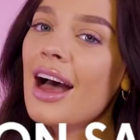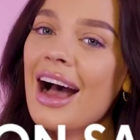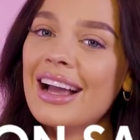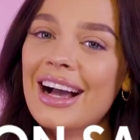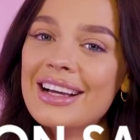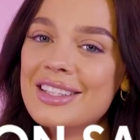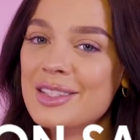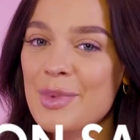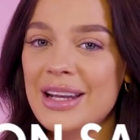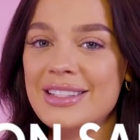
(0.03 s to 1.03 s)
Hi guys,
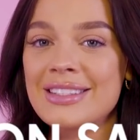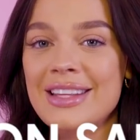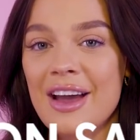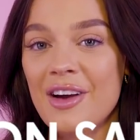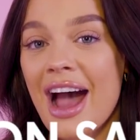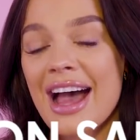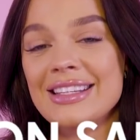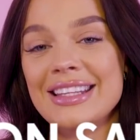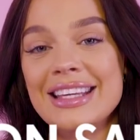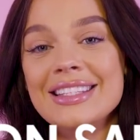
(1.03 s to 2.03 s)
it's Madison Sarah and
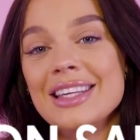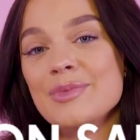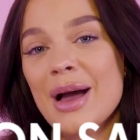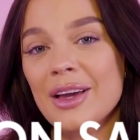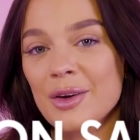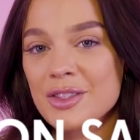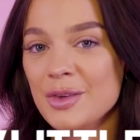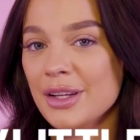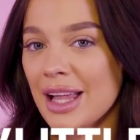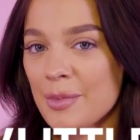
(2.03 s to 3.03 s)
this is my go-to
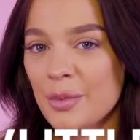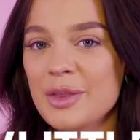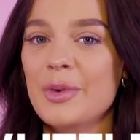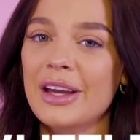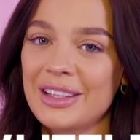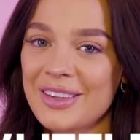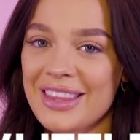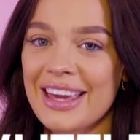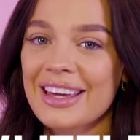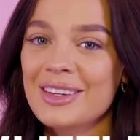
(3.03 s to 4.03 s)
glam with Pretty Little
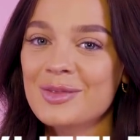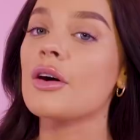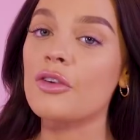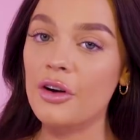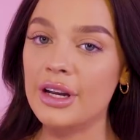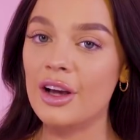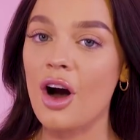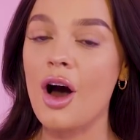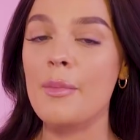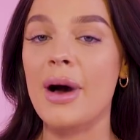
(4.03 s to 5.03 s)
Thing. I've already
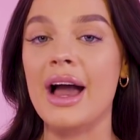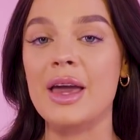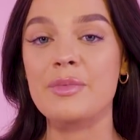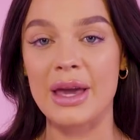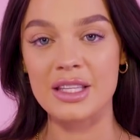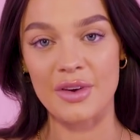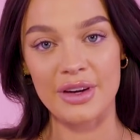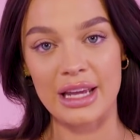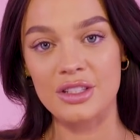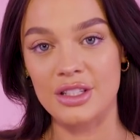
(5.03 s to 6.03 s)
got my base
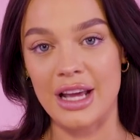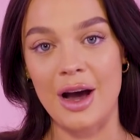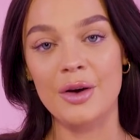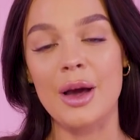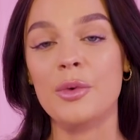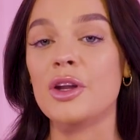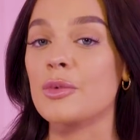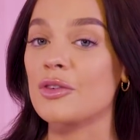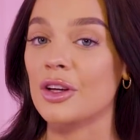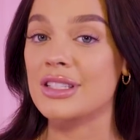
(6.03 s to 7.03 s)
foundation down. I'm going to
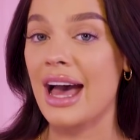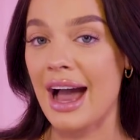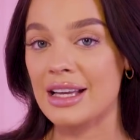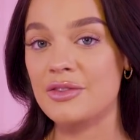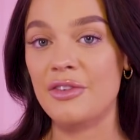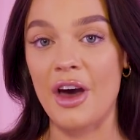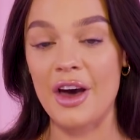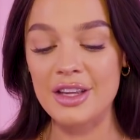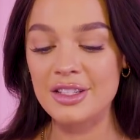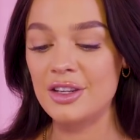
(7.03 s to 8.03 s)
move on to eyes first.